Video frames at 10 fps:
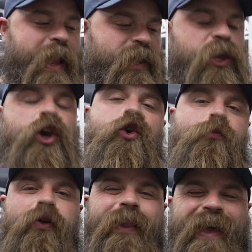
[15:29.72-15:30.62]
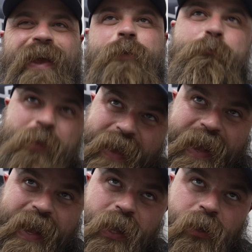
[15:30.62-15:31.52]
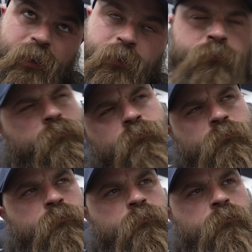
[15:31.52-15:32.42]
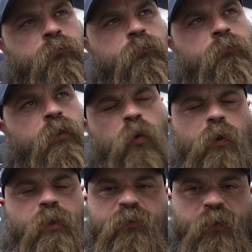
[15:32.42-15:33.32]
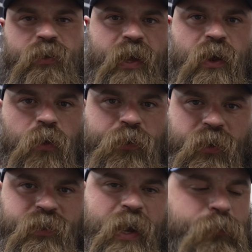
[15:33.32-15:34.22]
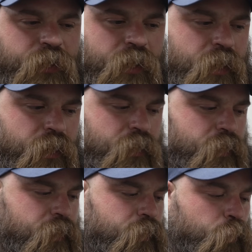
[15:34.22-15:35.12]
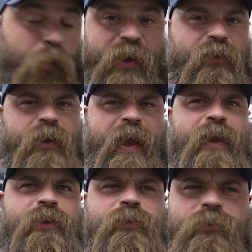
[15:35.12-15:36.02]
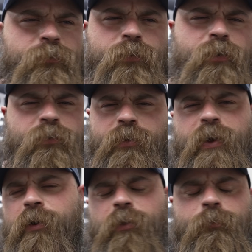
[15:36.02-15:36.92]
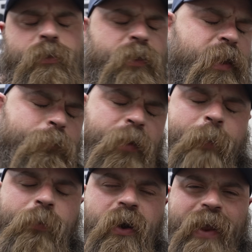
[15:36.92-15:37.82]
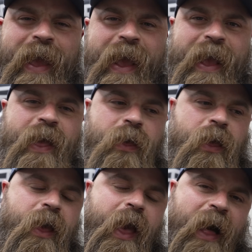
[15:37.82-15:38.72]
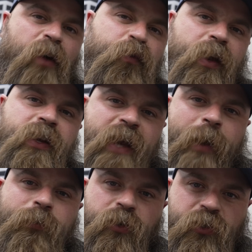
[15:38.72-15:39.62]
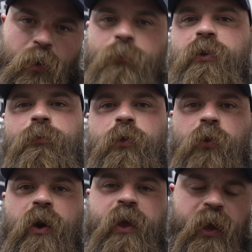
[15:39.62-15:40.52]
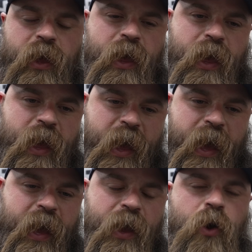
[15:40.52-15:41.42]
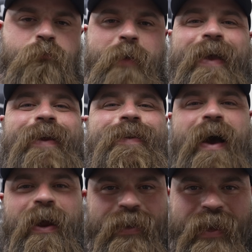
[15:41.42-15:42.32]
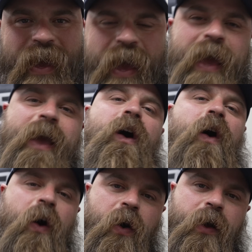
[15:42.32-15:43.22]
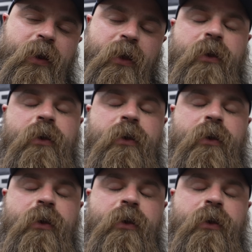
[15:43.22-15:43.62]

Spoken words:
a Q Plan B, or whatever the fuck they call their adapter. Rear end is whatever they call them, I think. But I bought a alpha adapter, so I'm going to be running a Omega 9K on